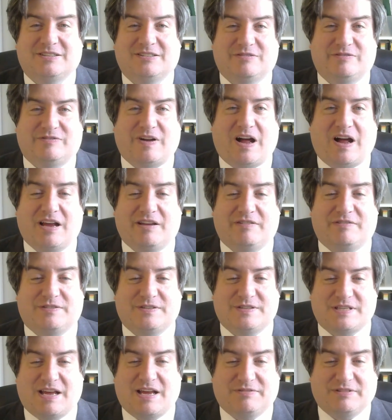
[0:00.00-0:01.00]
Five,
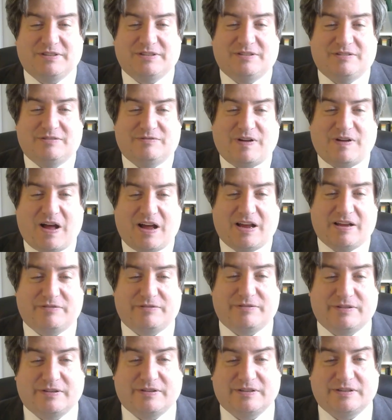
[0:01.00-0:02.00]
seven, five.